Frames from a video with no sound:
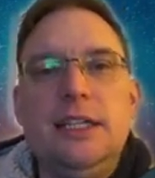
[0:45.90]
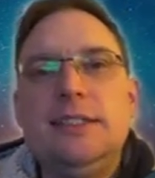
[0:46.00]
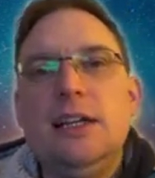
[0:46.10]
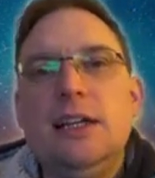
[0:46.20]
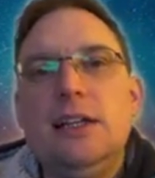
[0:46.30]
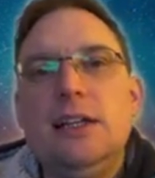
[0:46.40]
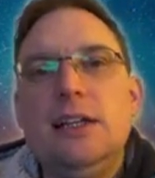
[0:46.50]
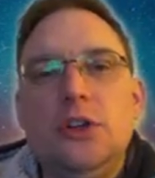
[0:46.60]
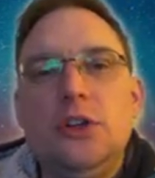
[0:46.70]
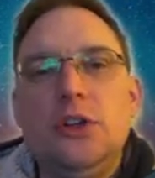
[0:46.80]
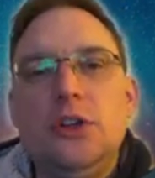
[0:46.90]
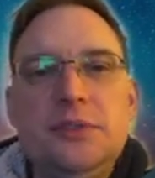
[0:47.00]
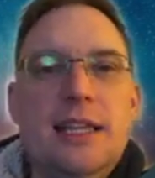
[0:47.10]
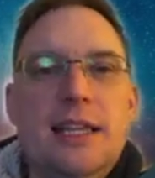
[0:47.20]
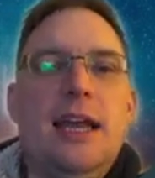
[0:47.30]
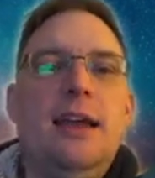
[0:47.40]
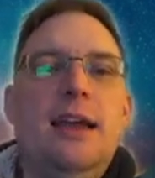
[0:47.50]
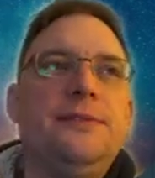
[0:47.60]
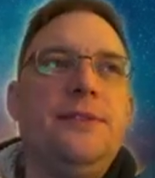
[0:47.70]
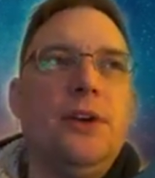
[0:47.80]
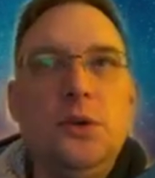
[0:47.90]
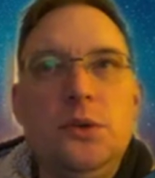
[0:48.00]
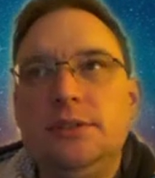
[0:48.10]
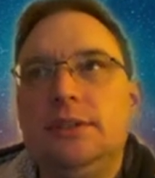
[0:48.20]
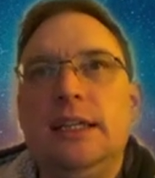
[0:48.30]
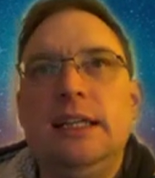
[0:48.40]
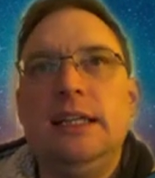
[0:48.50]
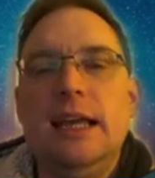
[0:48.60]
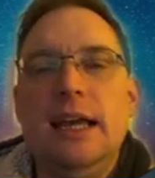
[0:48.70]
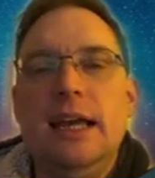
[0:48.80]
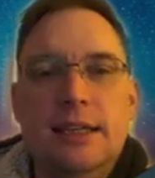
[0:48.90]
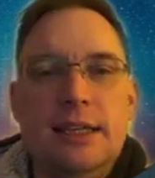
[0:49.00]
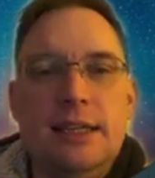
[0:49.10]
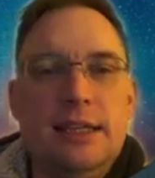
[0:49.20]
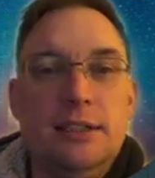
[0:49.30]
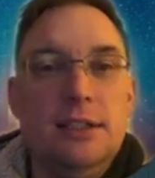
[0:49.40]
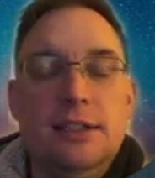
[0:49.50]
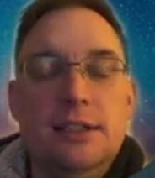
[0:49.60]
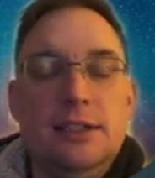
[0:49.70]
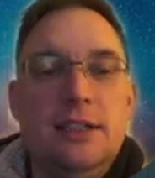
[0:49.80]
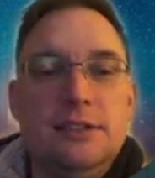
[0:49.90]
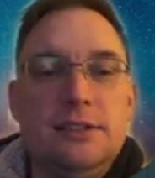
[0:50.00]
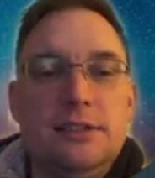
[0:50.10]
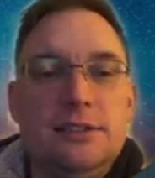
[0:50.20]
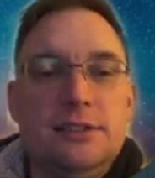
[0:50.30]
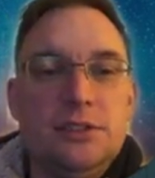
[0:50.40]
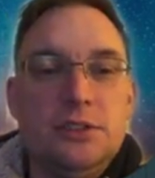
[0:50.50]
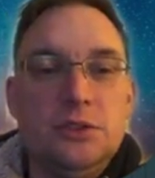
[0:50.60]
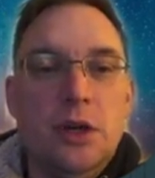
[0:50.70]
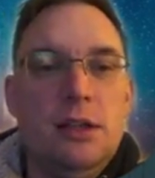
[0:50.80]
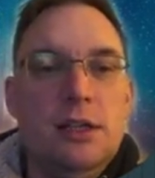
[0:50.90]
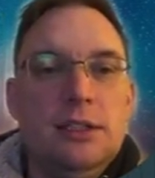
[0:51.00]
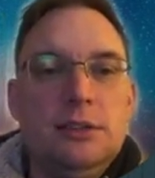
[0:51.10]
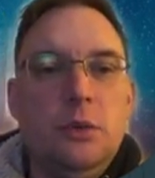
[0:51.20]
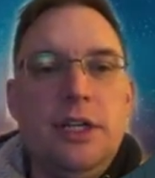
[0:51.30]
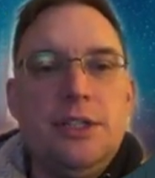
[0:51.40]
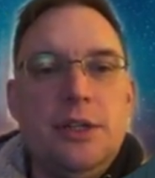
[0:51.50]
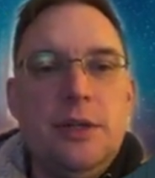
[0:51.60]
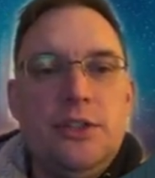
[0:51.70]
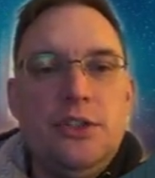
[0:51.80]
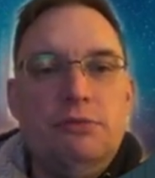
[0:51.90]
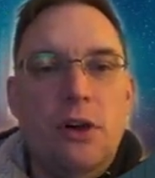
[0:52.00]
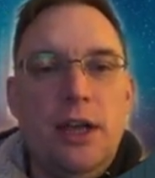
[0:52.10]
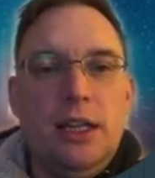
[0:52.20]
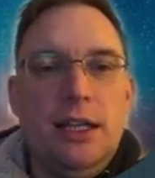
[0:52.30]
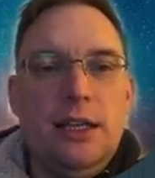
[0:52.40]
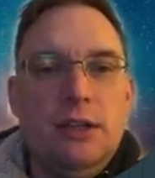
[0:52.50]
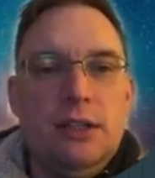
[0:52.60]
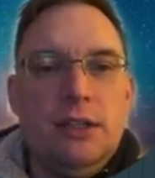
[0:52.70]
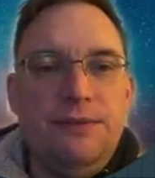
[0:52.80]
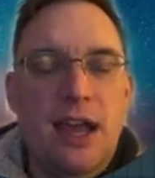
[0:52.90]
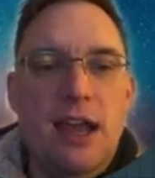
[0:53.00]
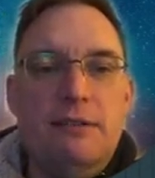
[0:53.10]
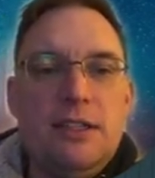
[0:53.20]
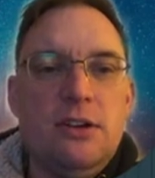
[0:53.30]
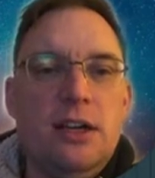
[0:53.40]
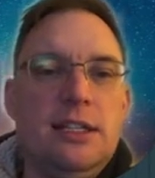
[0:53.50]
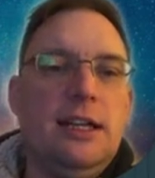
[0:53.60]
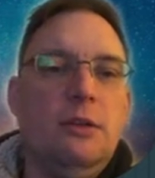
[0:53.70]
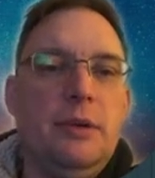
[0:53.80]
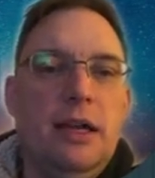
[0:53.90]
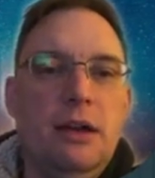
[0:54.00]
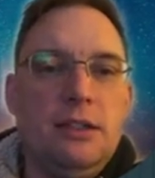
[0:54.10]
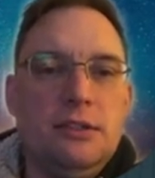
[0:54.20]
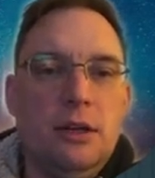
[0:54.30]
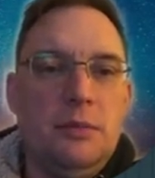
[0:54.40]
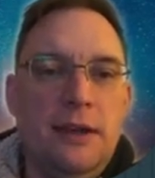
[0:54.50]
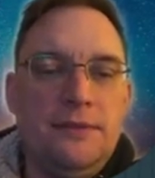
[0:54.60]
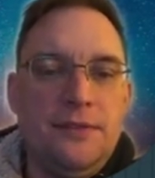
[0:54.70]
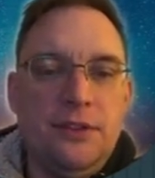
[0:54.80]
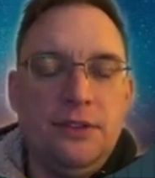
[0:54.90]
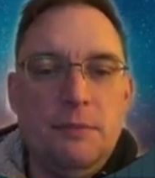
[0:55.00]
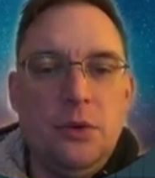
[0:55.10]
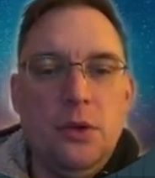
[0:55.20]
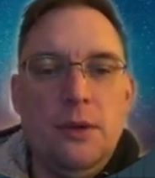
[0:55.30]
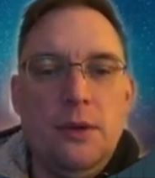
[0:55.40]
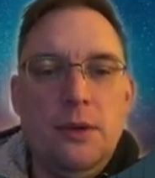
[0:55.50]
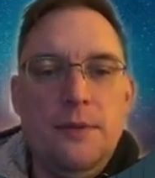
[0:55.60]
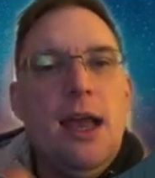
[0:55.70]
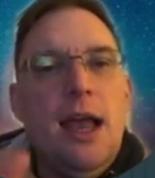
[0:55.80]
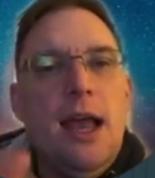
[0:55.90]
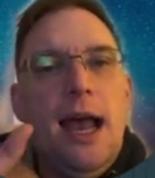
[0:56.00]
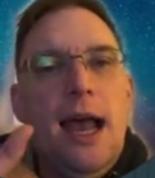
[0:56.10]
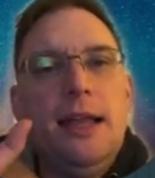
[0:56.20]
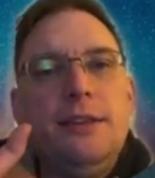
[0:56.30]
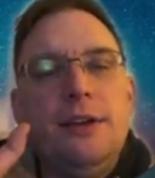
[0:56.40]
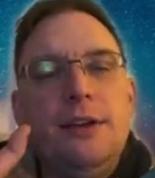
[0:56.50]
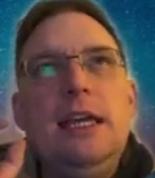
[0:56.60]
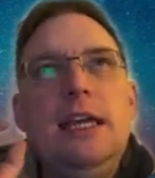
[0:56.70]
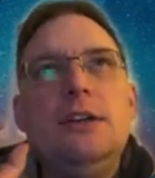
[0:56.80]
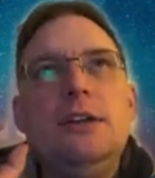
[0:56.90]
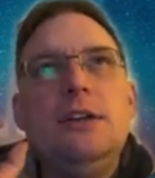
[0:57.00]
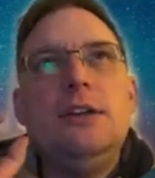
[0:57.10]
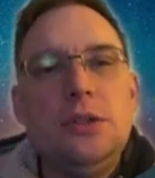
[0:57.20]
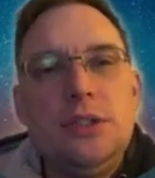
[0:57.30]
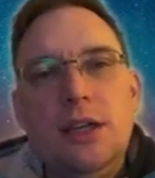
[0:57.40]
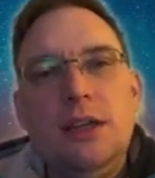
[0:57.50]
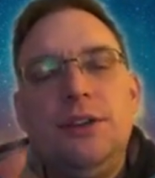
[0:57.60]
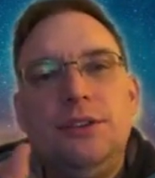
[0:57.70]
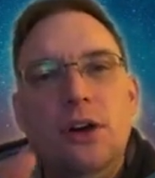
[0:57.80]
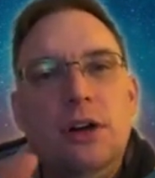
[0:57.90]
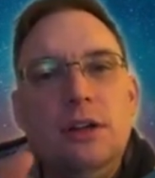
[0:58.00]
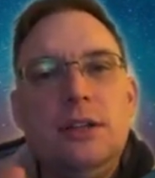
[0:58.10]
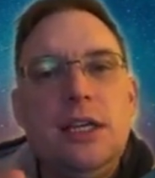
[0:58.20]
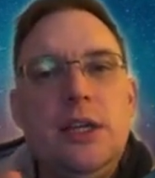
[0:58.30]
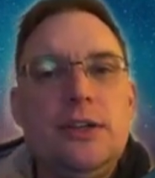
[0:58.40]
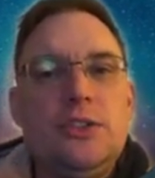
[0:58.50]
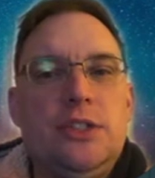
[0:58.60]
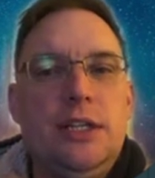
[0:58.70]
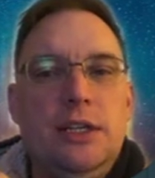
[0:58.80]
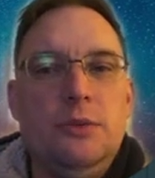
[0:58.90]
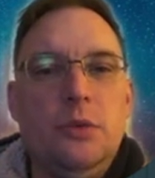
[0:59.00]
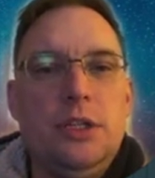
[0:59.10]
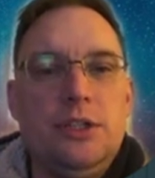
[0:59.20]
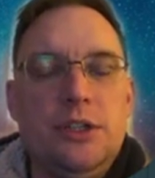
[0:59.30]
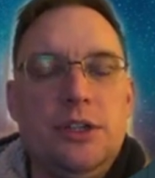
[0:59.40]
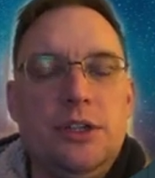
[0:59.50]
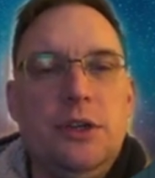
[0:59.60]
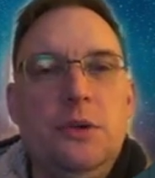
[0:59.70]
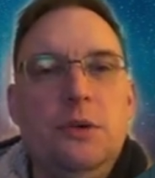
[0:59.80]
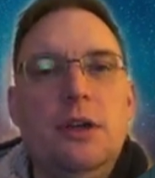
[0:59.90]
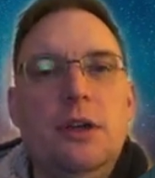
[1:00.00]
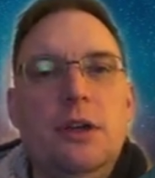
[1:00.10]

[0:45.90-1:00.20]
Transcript: you can tell there's drums in there, there's vocals in there, there's synthesizers as well. So what you do is you right click on this very tiny little bit on the top left of the sample, and the shorter the song that you actually want to do,